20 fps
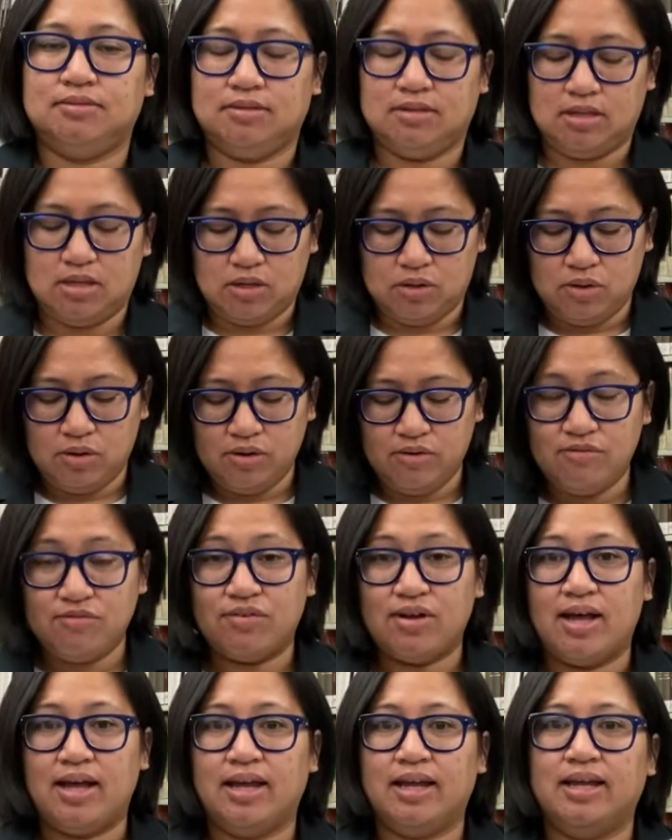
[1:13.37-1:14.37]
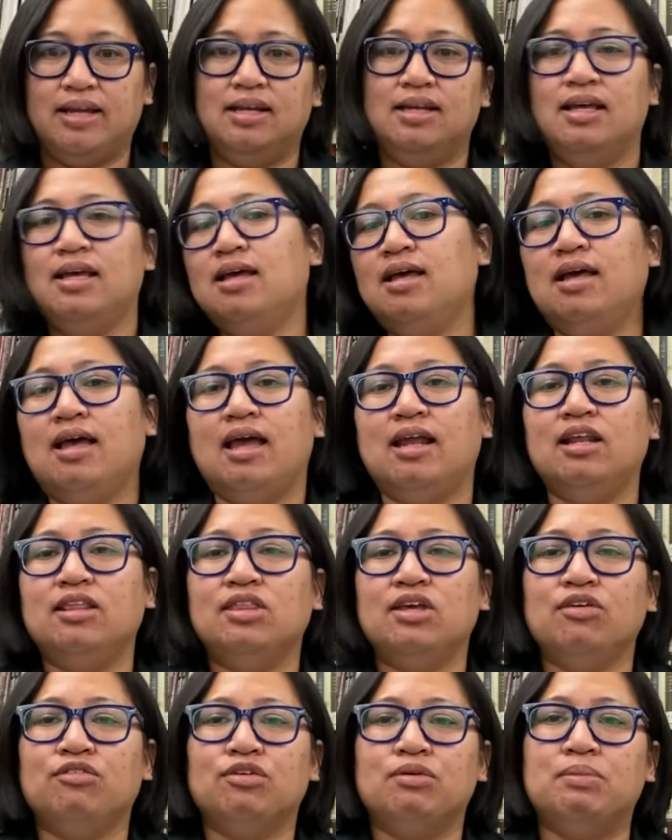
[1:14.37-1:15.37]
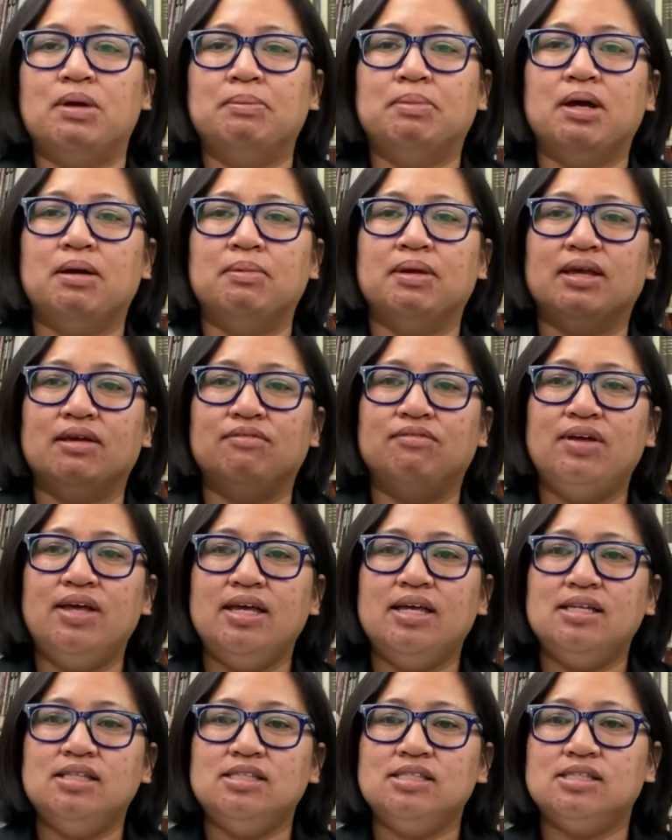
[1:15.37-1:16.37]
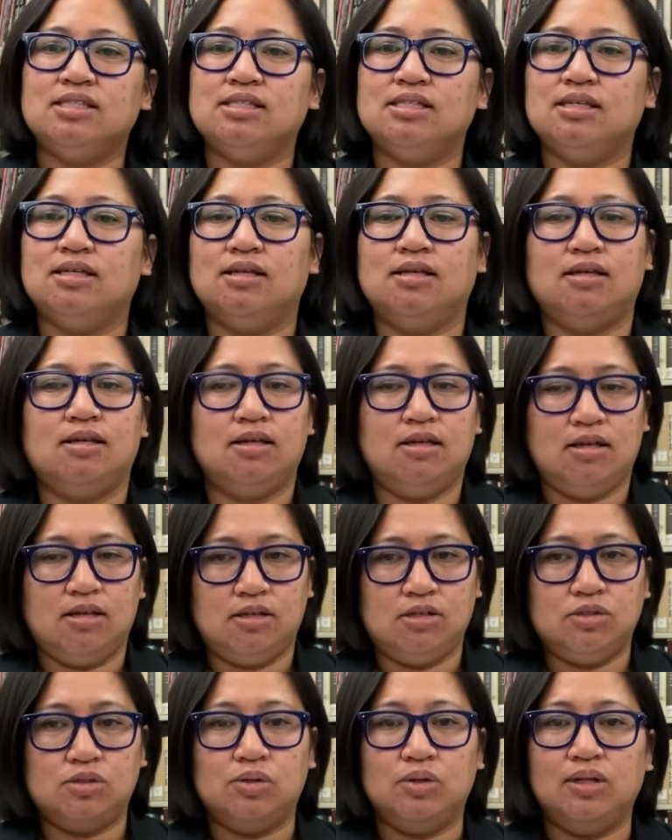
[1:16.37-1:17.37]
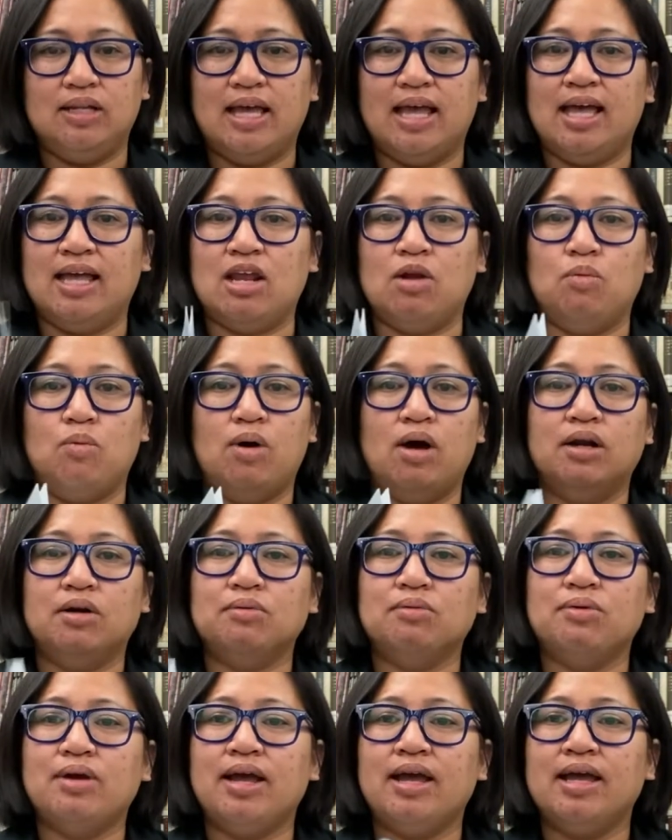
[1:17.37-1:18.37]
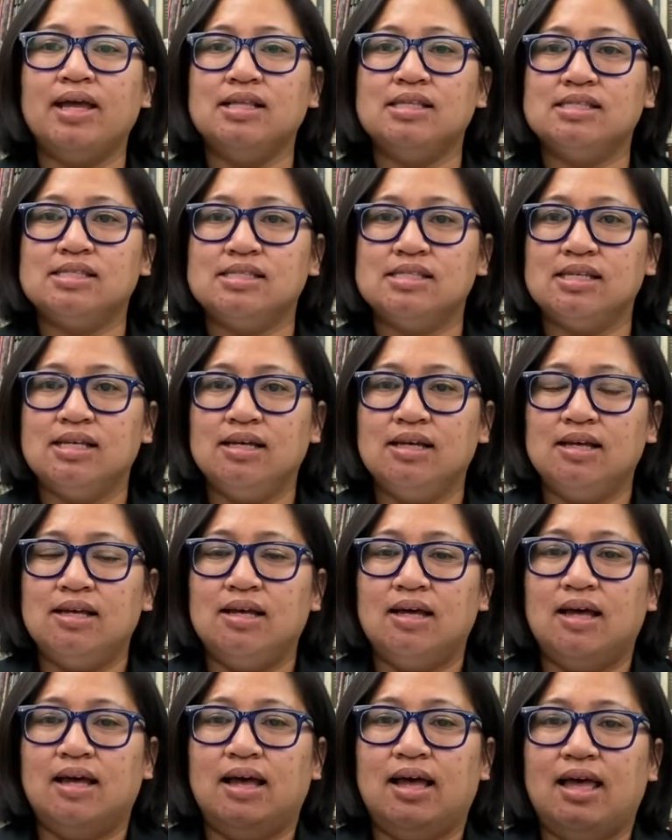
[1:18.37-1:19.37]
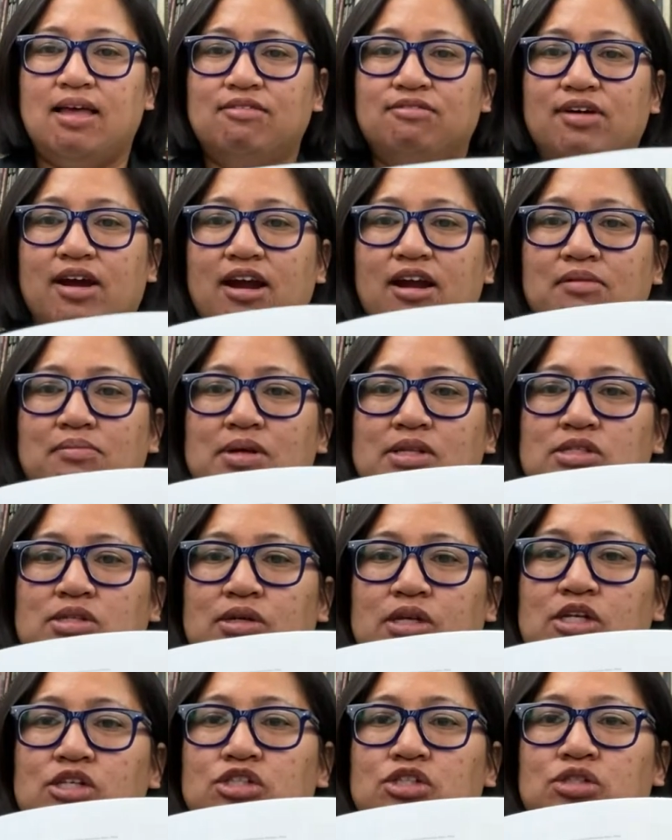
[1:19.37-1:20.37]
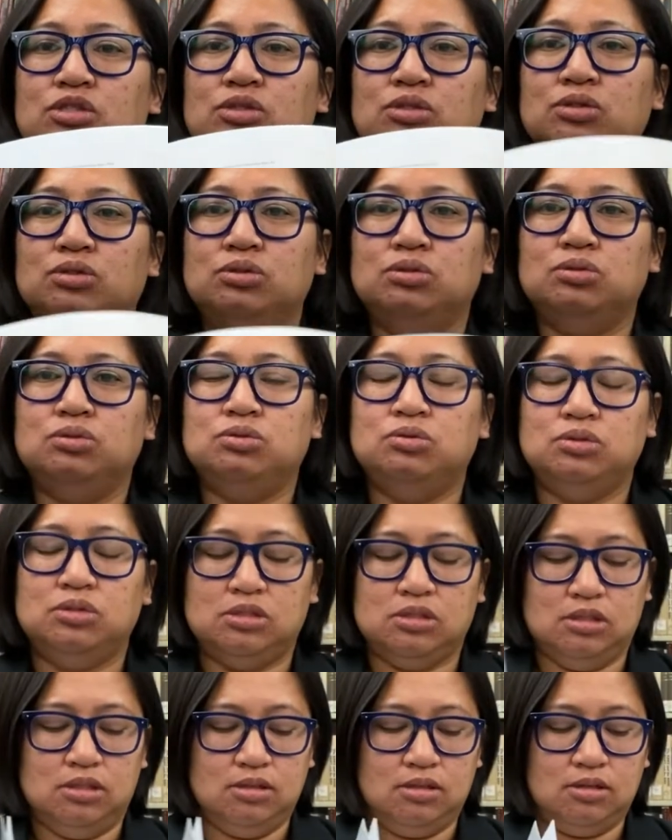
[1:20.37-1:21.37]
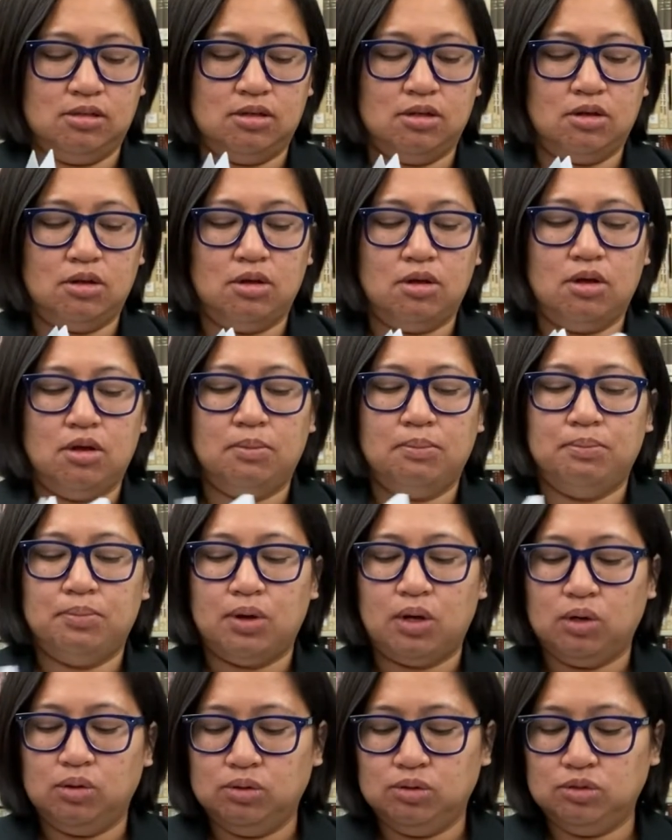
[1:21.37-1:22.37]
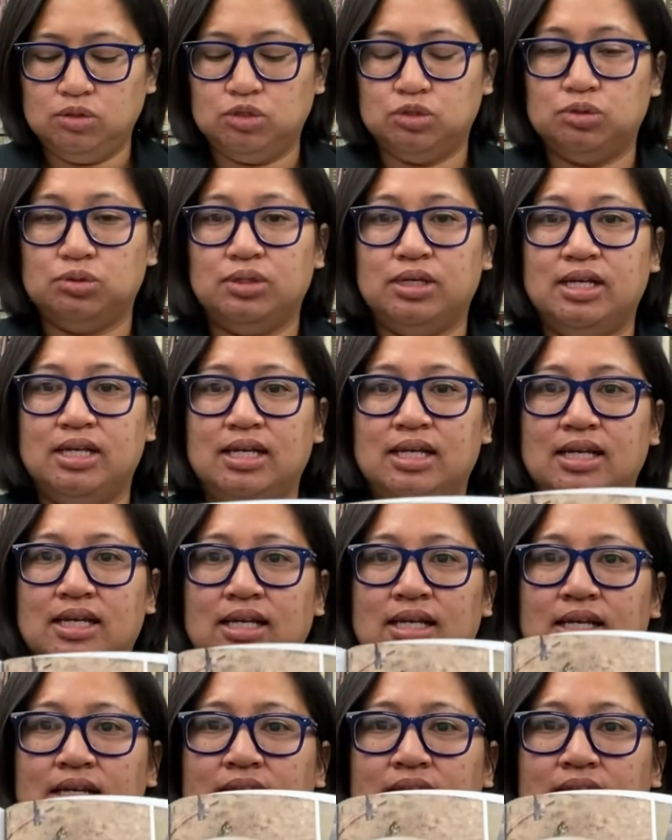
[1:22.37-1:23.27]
You can find anything from upcoming events to land and water rights, environmental issues, poetry,